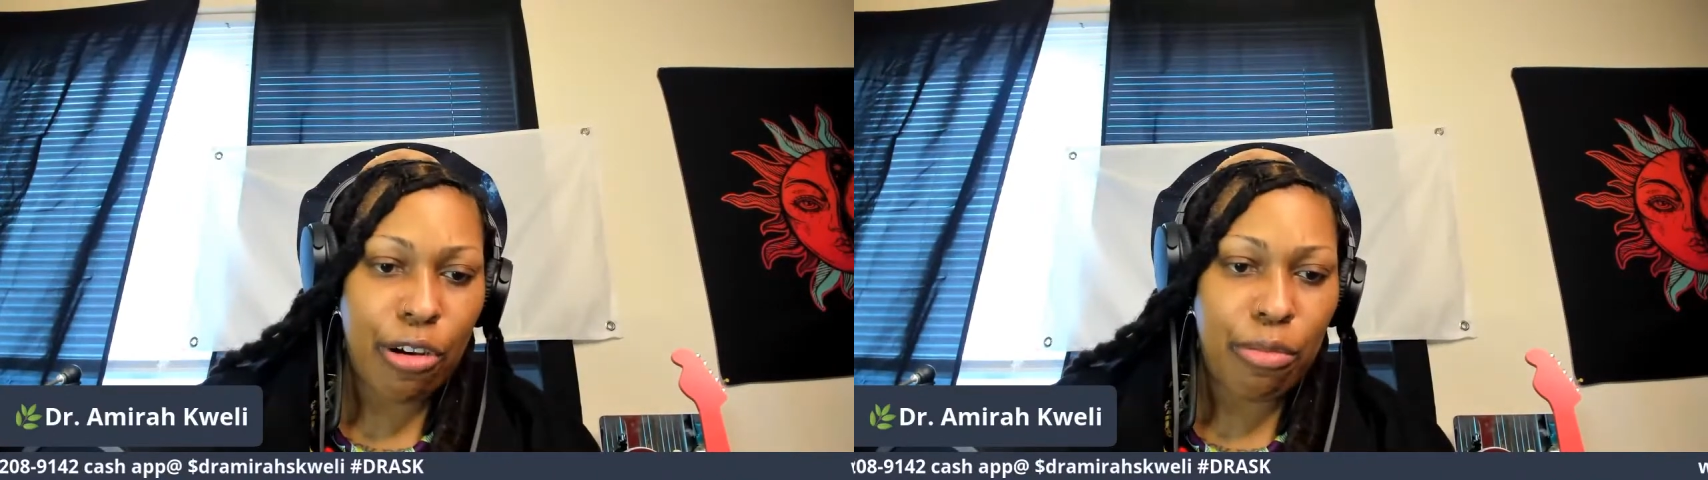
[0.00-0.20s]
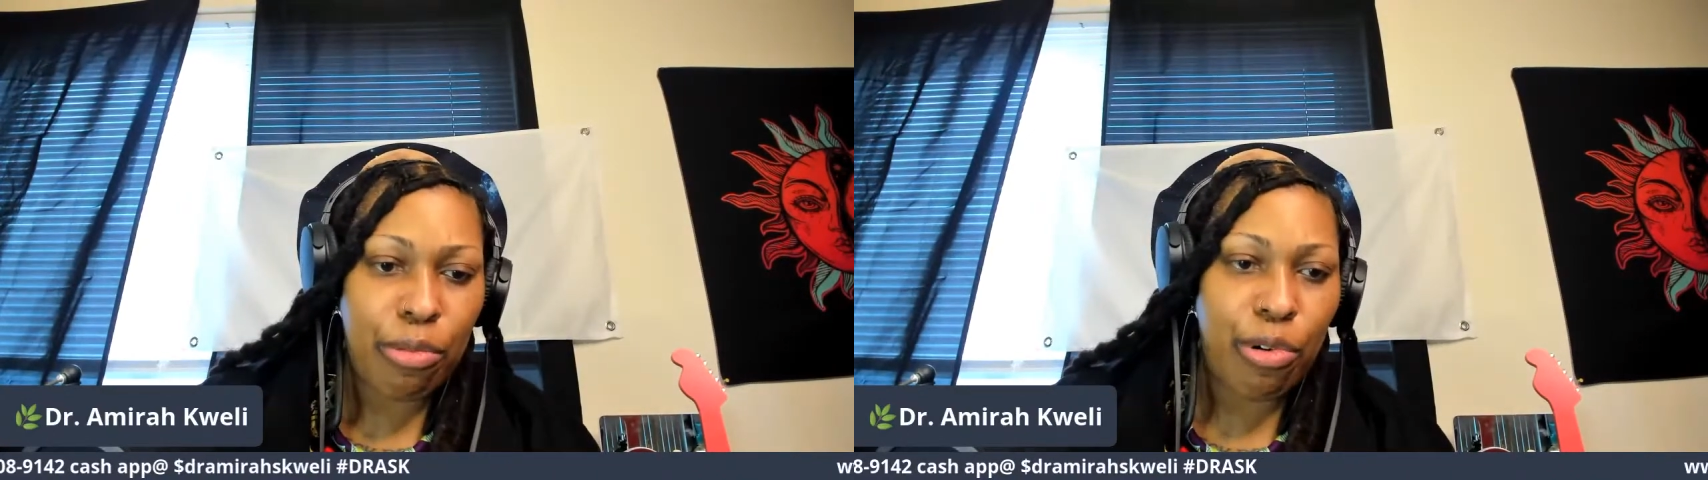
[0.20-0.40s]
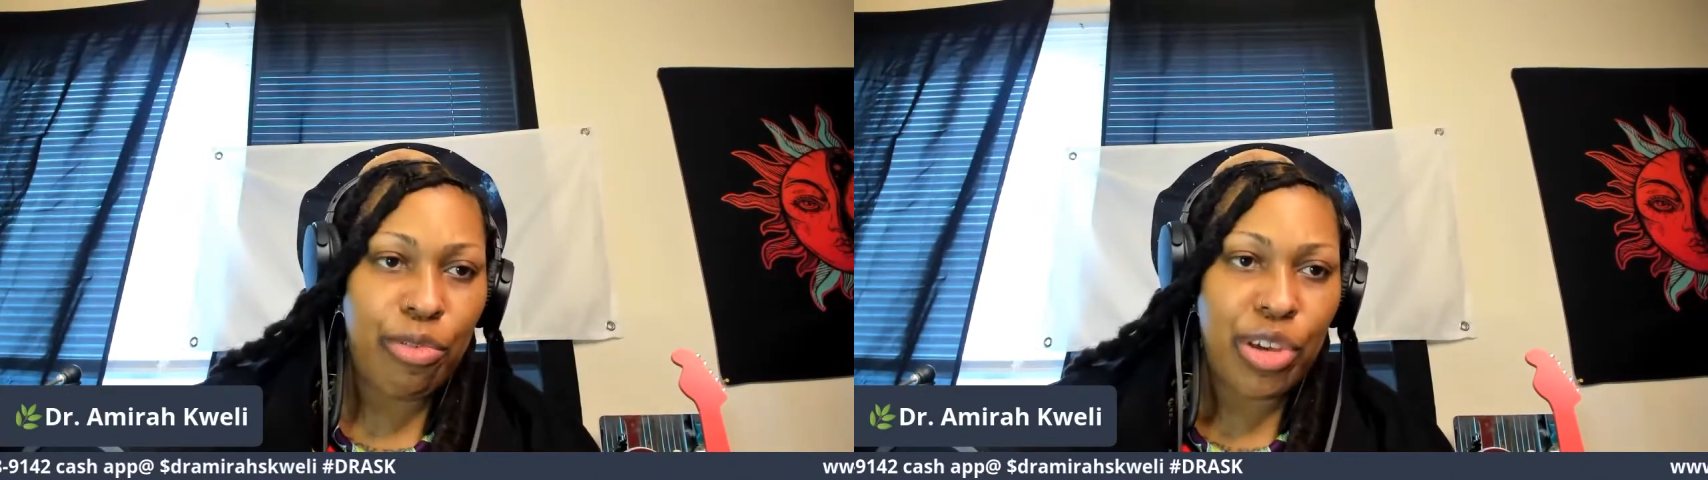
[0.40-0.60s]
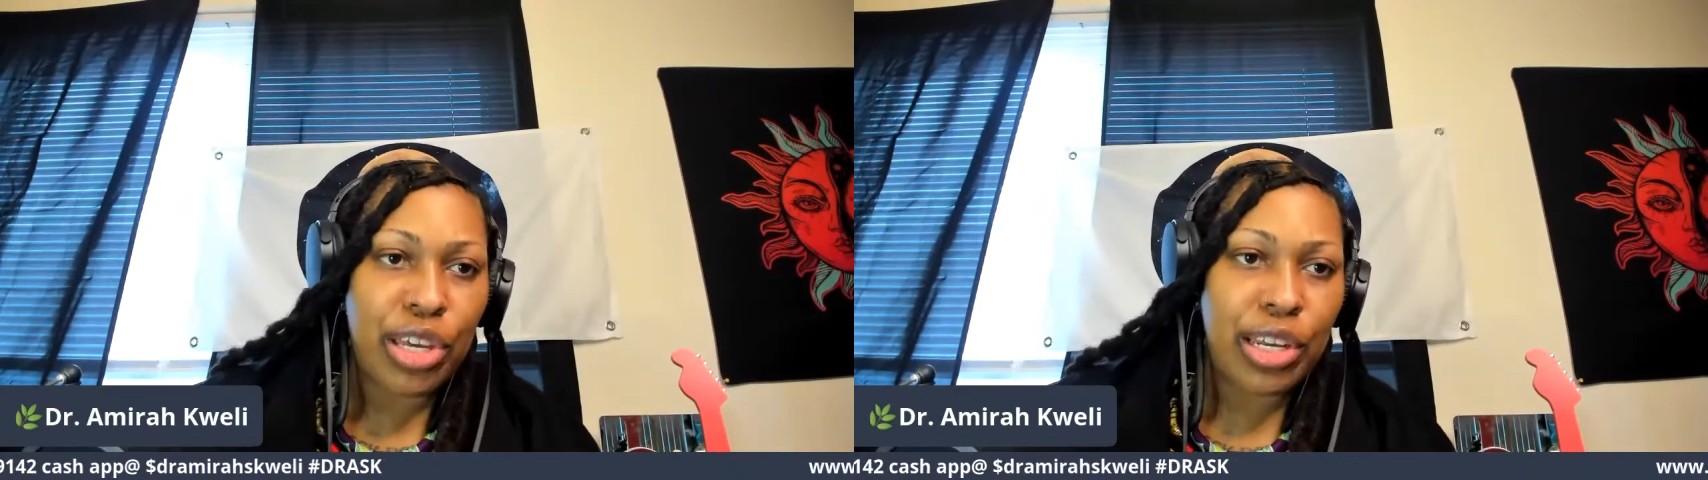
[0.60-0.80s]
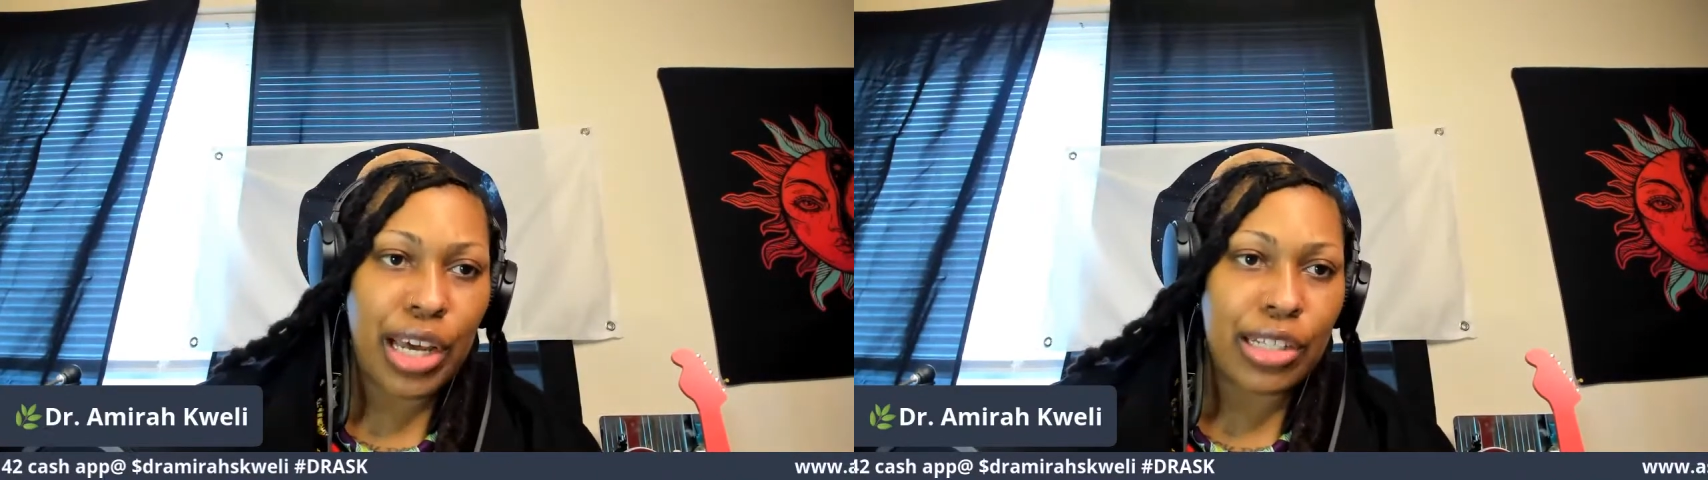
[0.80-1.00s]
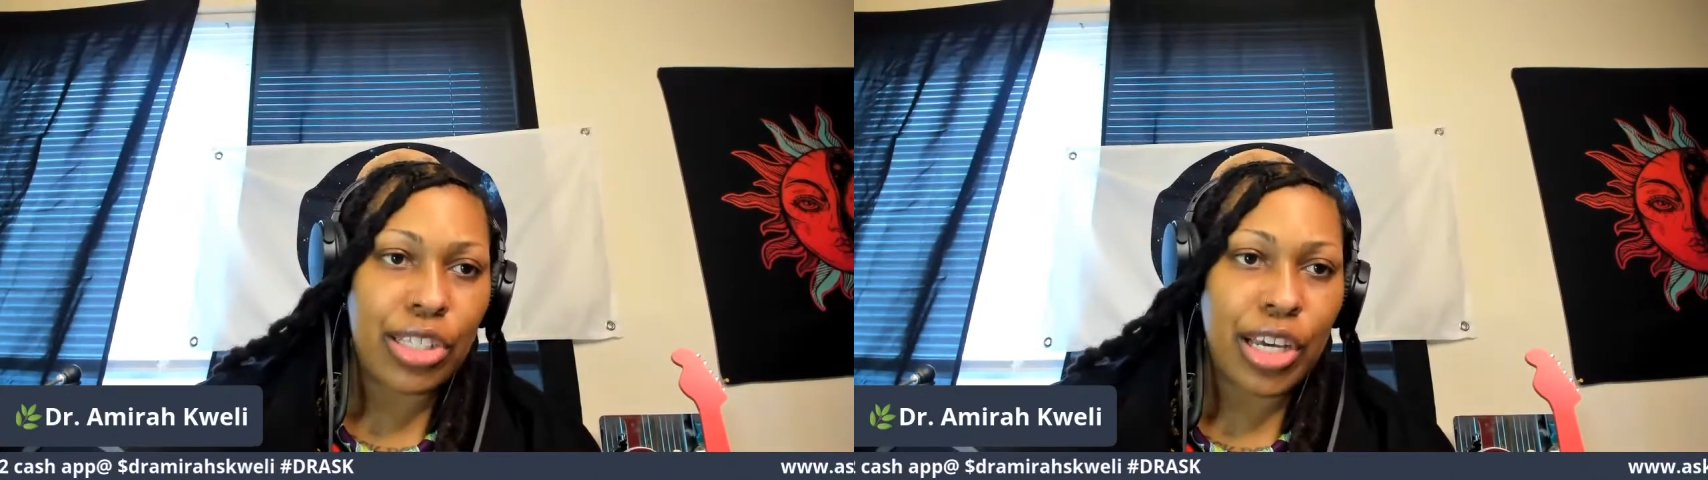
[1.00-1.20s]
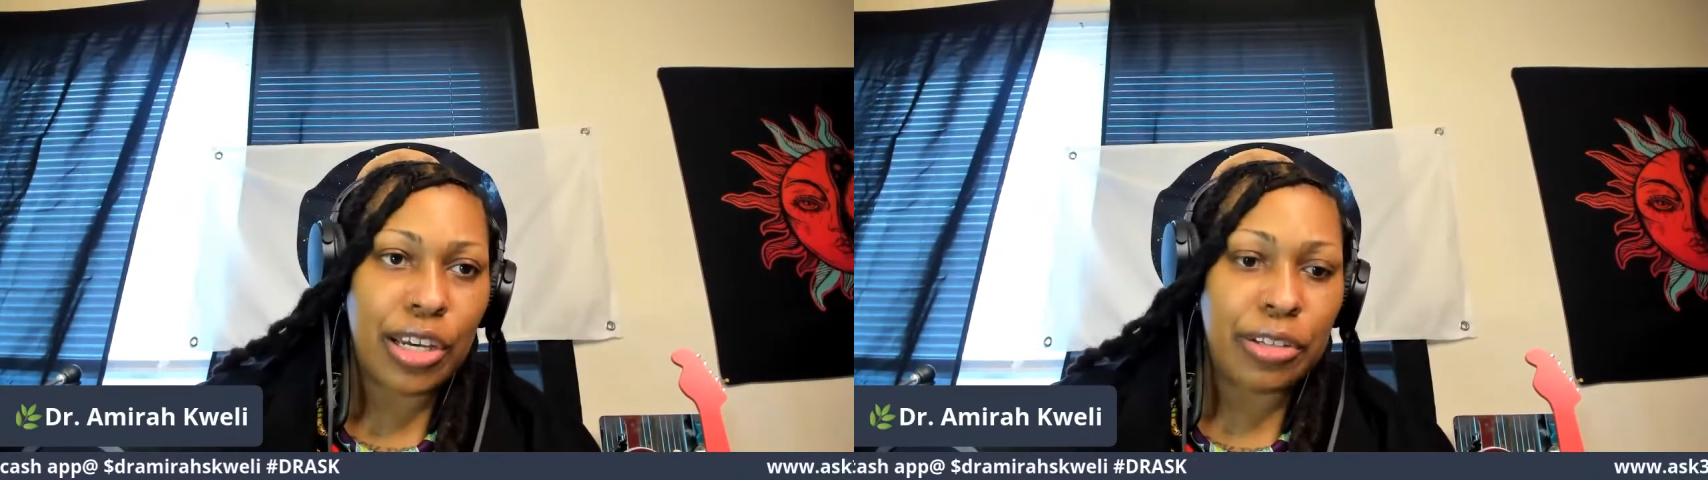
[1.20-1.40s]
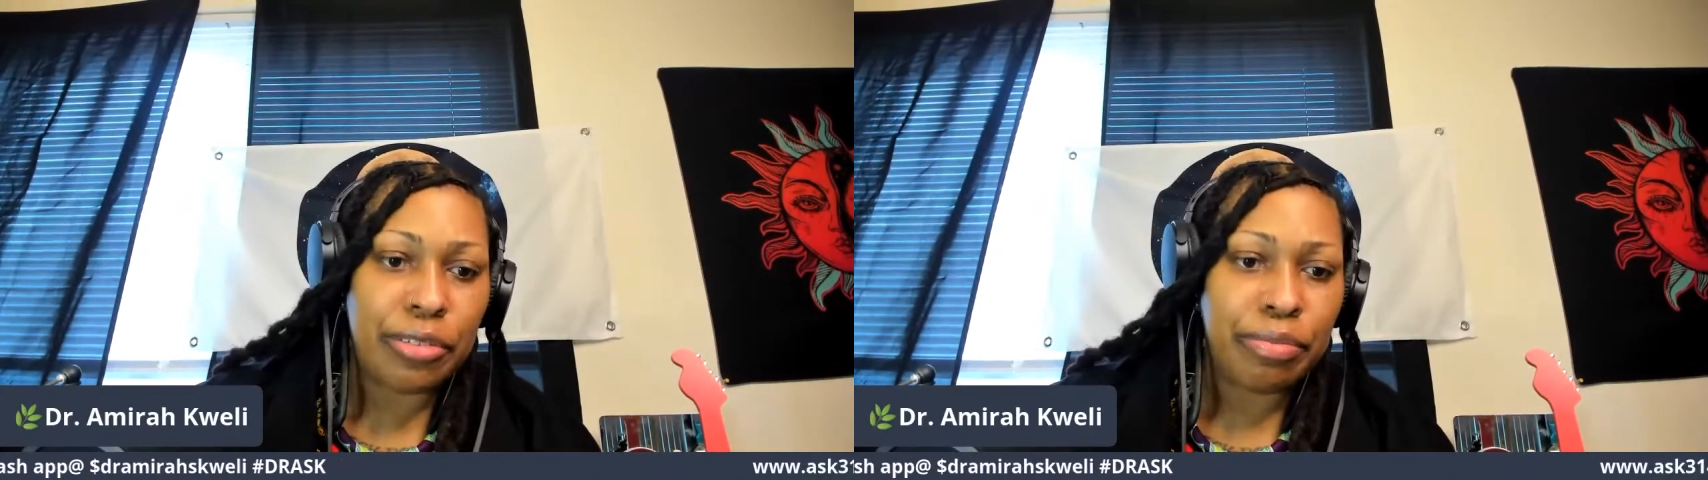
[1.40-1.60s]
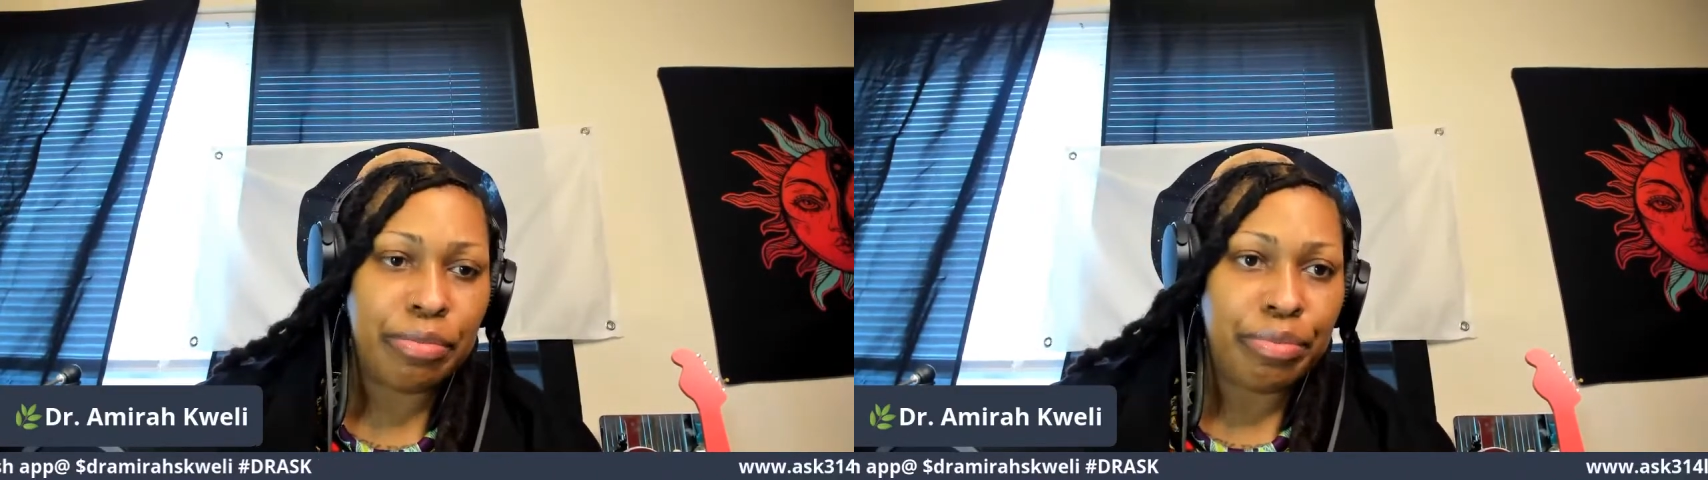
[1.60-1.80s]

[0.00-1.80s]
on movie, and I'll tell you.